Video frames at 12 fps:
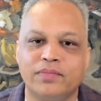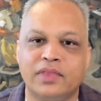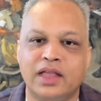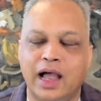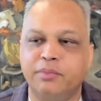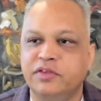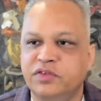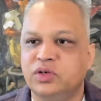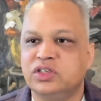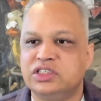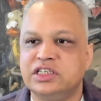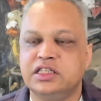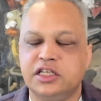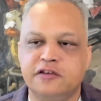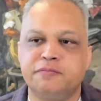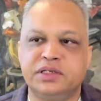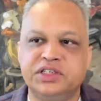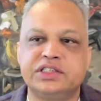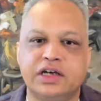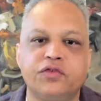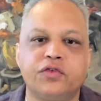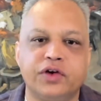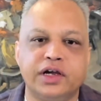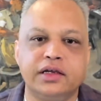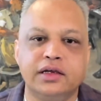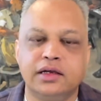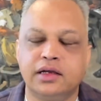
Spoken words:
How many of you can see that you've been suffering